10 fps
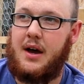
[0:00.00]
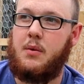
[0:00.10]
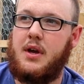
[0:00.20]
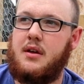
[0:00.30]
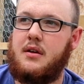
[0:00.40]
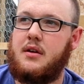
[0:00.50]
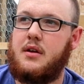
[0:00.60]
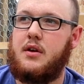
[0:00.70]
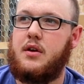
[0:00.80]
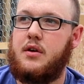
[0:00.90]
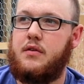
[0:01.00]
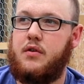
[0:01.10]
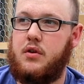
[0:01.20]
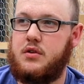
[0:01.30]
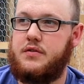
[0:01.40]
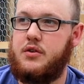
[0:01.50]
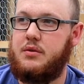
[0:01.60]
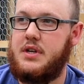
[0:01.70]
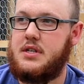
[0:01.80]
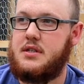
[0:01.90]
way for those few
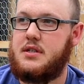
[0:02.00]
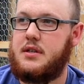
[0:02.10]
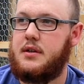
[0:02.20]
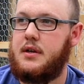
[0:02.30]
reasons.